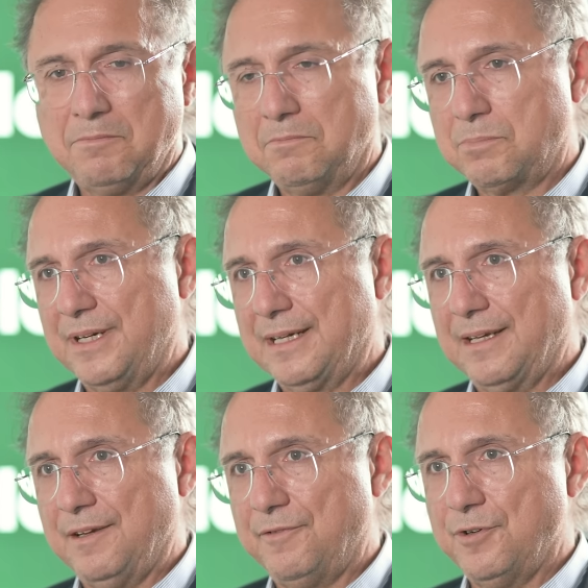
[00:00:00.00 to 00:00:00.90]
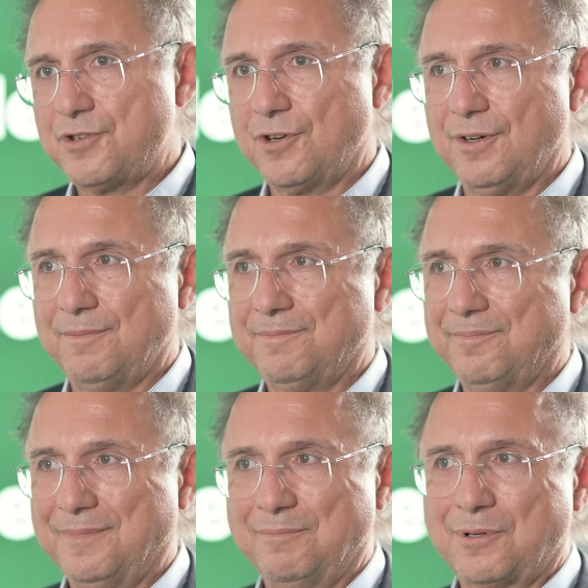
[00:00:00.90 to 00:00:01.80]
predicting the future
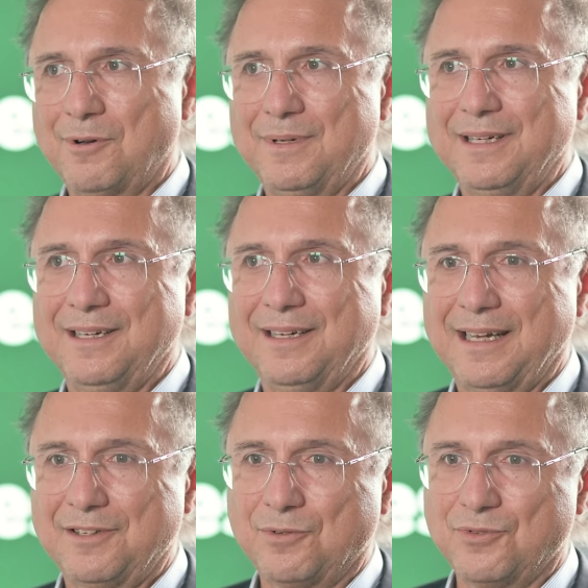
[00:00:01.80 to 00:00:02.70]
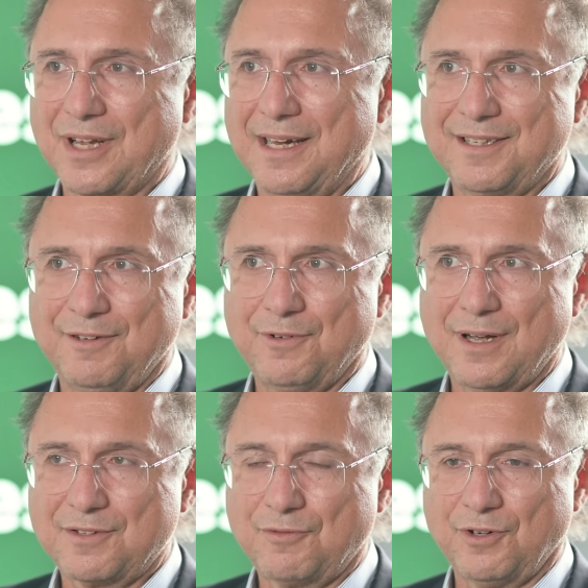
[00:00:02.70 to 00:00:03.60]
probably has two sides. If you
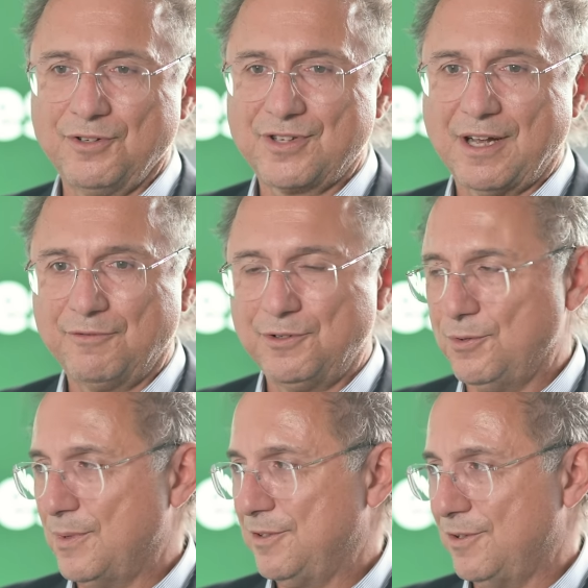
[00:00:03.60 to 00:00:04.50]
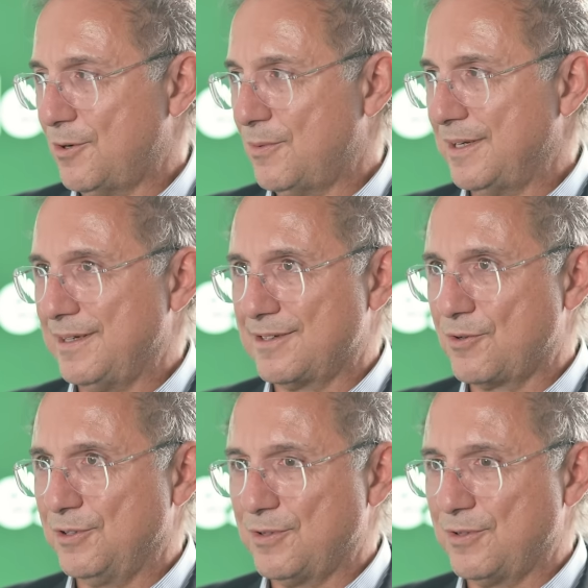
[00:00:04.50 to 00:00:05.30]
ask for yourself, do you want to know what is going to